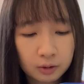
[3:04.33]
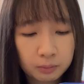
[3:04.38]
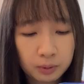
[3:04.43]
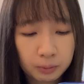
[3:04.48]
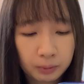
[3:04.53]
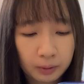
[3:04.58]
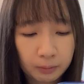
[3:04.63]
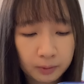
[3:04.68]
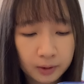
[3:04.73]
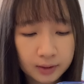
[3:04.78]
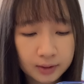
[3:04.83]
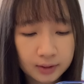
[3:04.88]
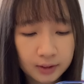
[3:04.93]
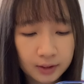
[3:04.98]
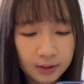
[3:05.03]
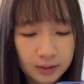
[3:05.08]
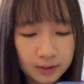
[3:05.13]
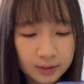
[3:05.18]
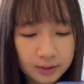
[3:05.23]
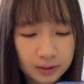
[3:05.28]
but when we
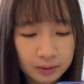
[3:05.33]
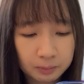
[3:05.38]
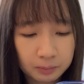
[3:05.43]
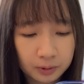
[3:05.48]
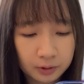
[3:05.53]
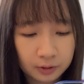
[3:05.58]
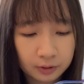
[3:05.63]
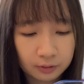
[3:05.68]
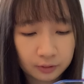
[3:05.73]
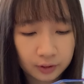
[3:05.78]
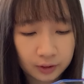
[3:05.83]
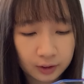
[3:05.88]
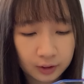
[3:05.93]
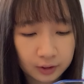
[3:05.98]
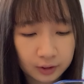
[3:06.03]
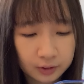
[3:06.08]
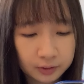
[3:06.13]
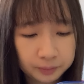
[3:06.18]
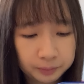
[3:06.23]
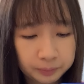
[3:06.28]
see this symbol over
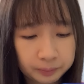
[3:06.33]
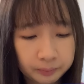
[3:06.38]
here,